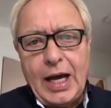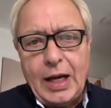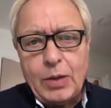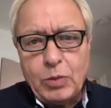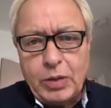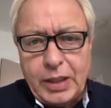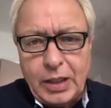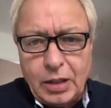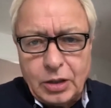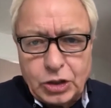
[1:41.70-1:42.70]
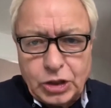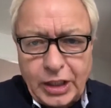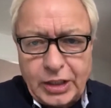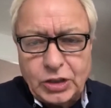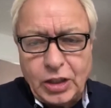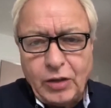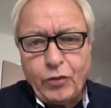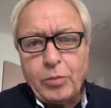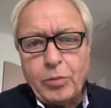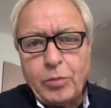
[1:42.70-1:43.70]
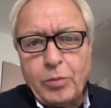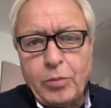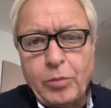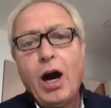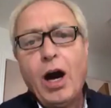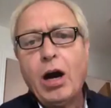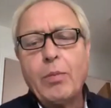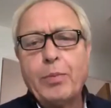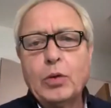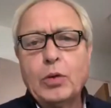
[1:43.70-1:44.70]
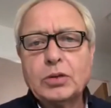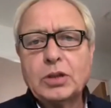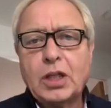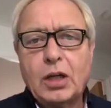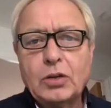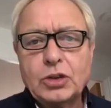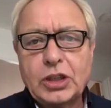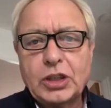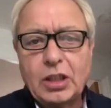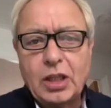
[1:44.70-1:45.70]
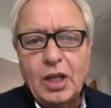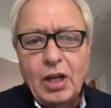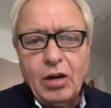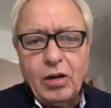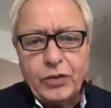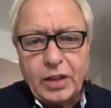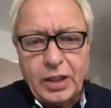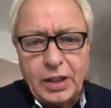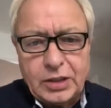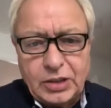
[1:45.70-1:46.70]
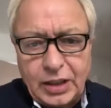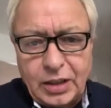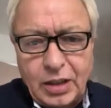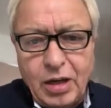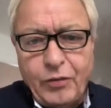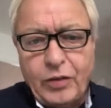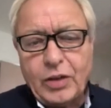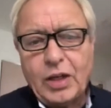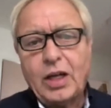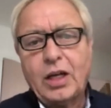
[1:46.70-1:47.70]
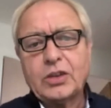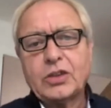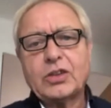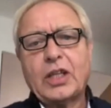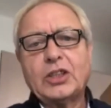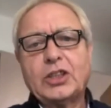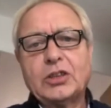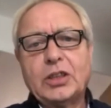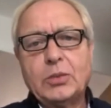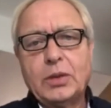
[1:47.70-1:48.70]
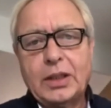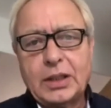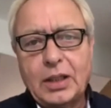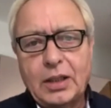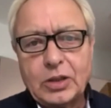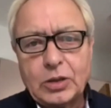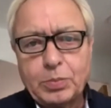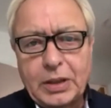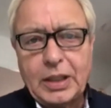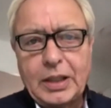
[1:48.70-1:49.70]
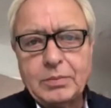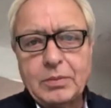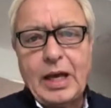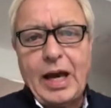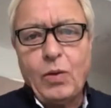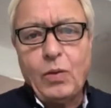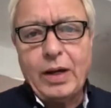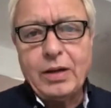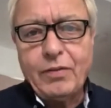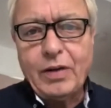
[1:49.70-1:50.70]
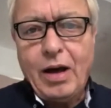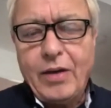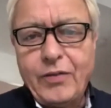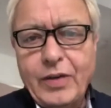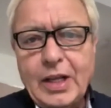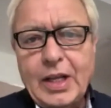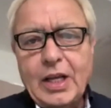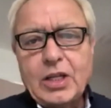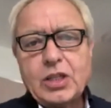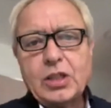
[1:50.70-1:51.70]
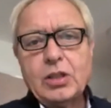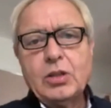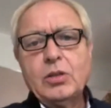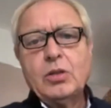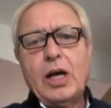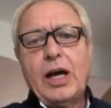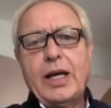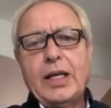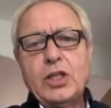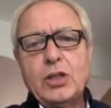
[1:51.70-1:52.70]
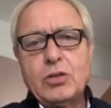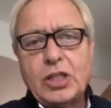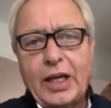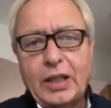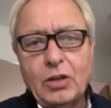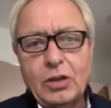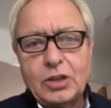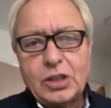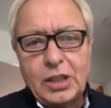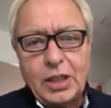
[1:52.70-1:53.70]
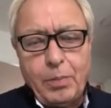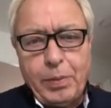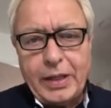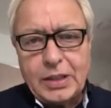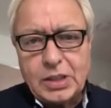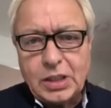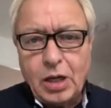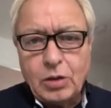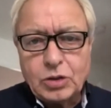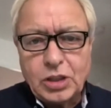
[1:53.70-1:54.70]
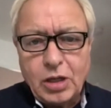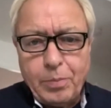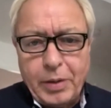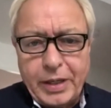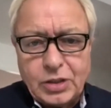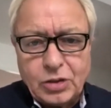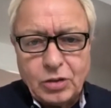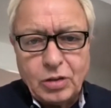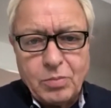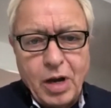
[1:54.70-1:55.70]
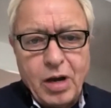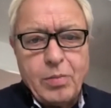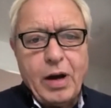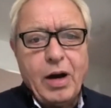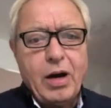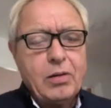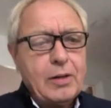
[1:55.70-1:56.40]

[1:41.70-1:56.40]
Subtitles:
We are changing from a car-borne culture of the second half of the last century, where cars became our way of life, to a new technology-based culture based on the mobile